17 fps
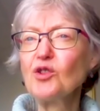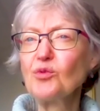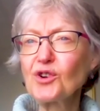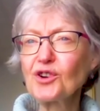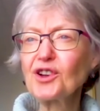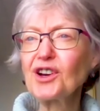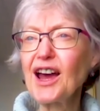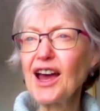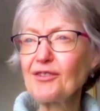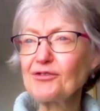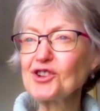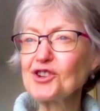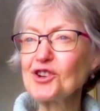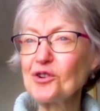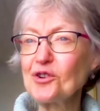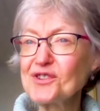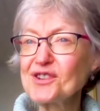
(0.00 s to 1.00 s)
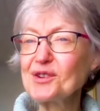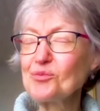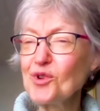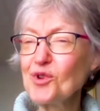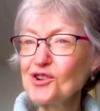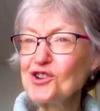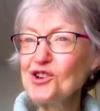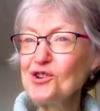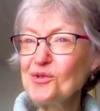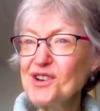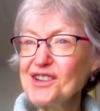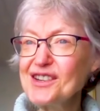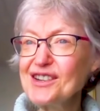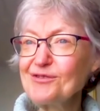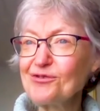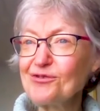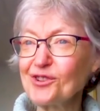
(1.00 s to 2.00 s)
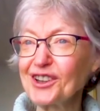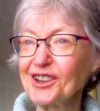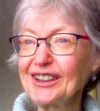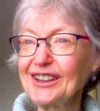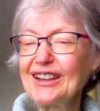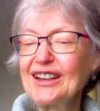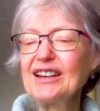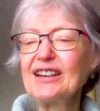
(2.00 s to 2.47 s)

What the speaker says: We're going to have to go somewhere new and different.